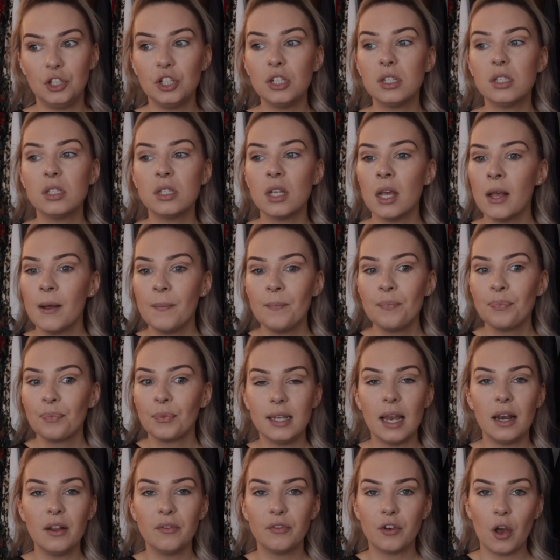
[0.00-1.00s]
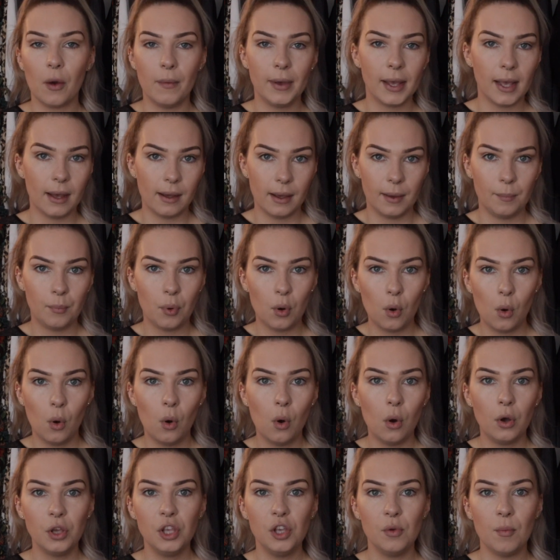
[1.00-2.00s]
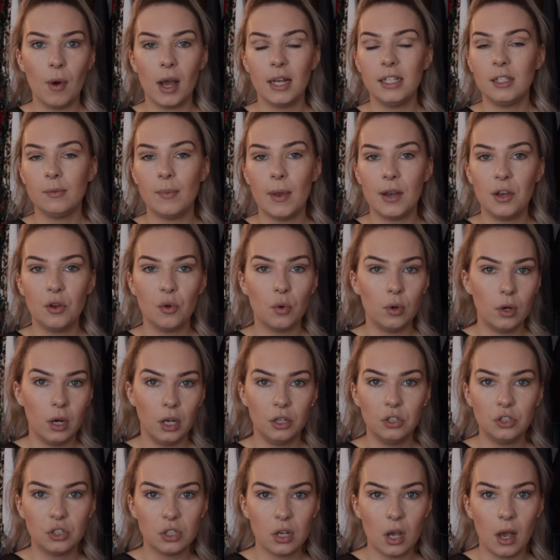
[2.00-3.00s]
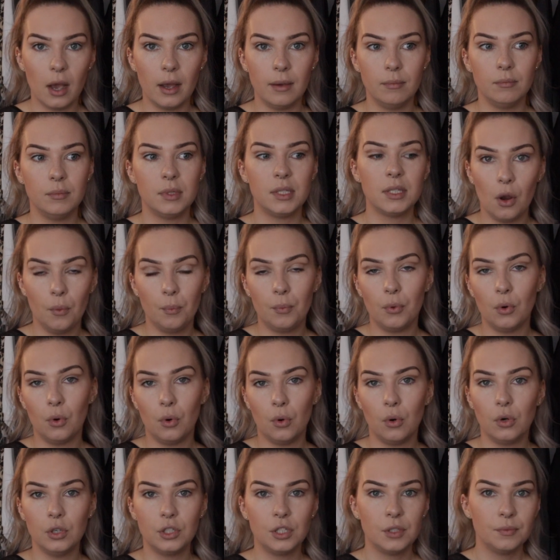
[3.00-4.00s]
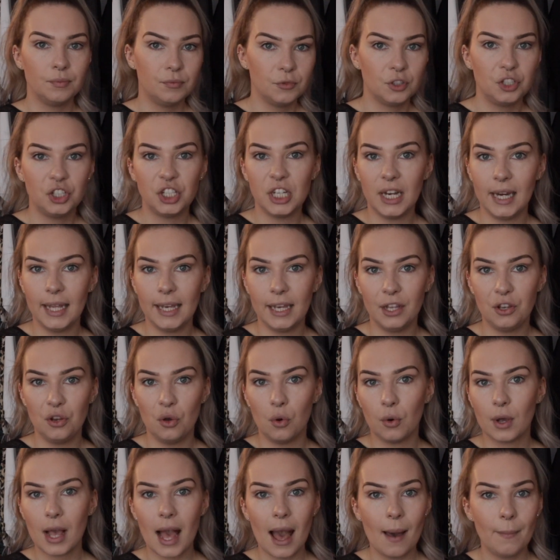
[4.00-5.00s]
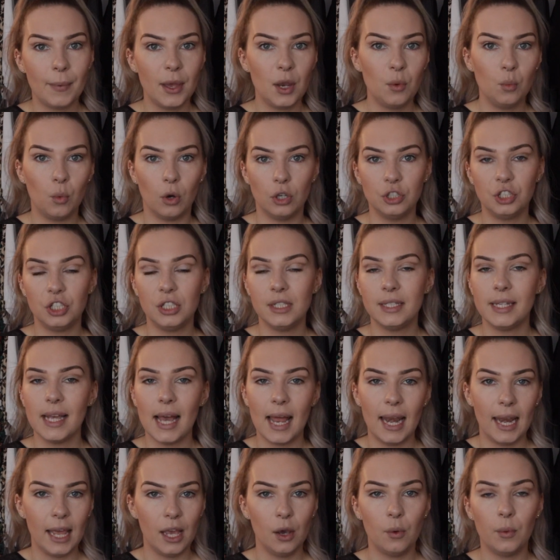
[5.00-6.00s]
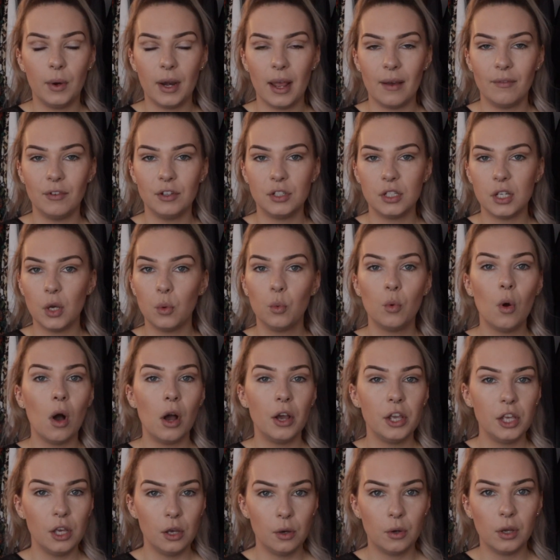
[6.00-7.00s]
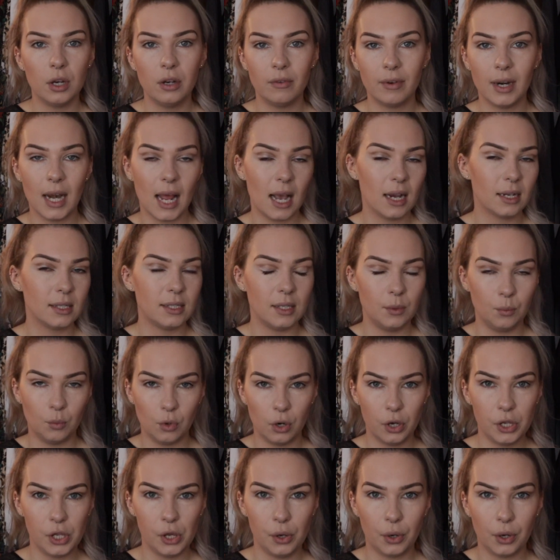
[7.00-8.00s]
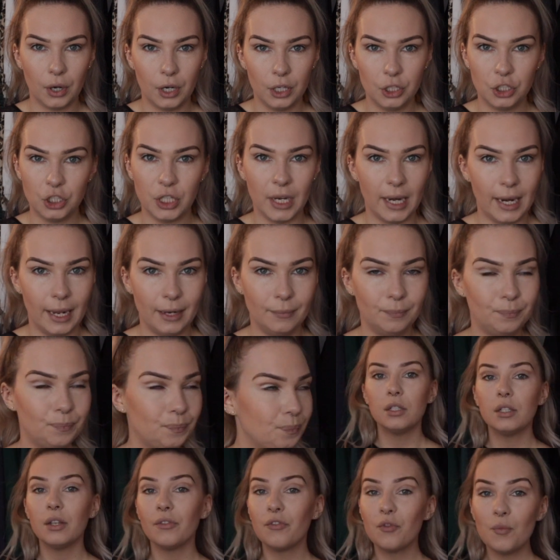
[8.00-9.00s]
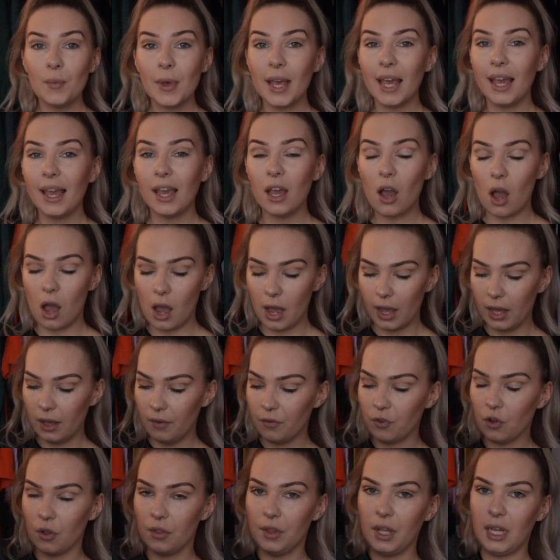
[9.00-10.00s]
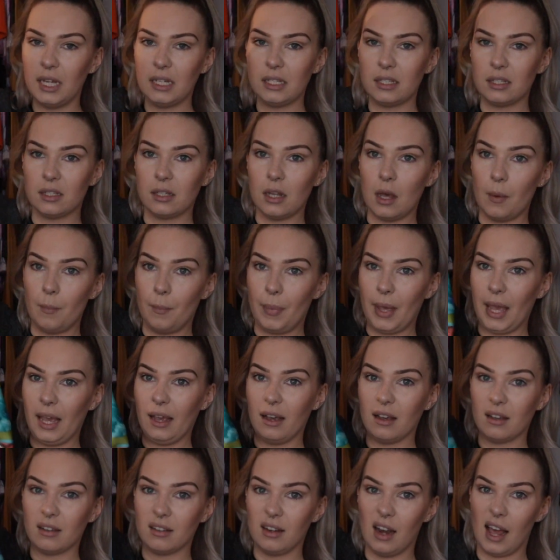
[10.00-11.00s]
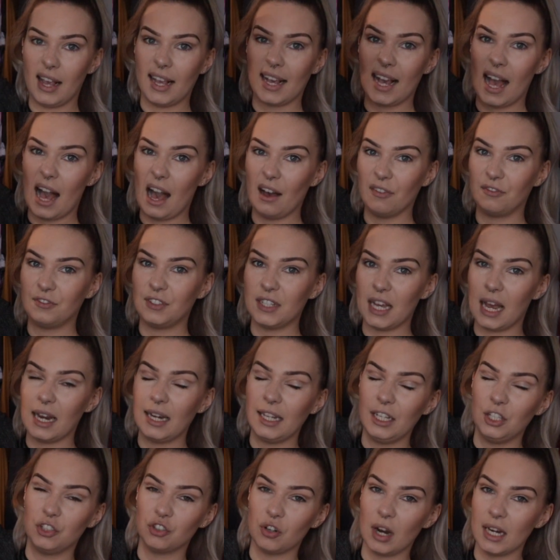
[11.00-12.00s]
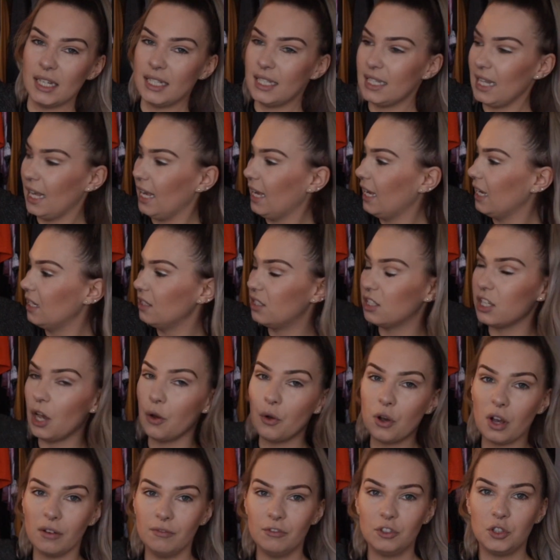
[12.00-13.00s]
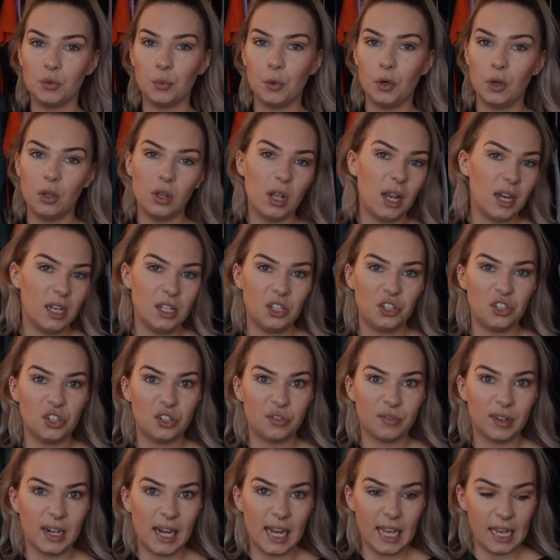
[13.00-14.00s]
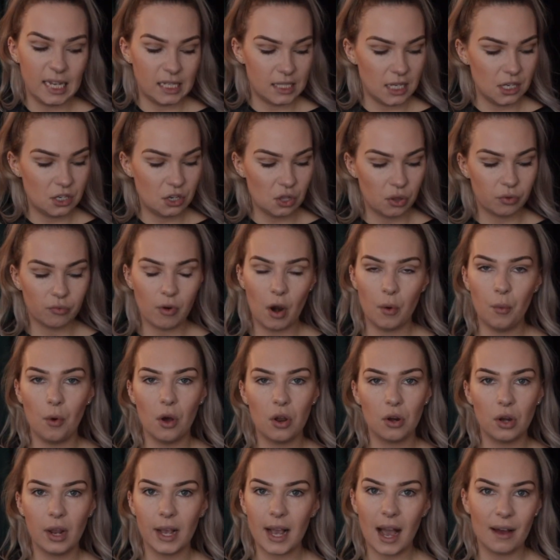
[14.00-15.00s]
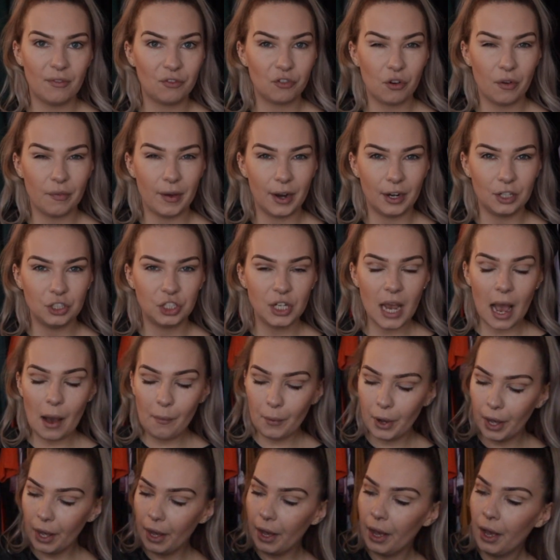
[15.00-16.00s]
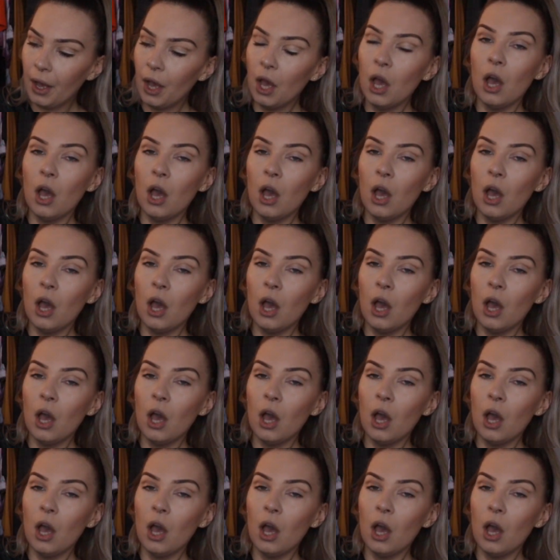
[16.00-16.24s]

Just instead of going out in port, you might spend your lunch times on board chilling in your cabin, watching telly or whatever. So what are you going to relax in? What are you going to chill in? So for me, I have got this big like caftani dress thing. It's so comfortable and it's just really easy to throw on like after I've had a shower.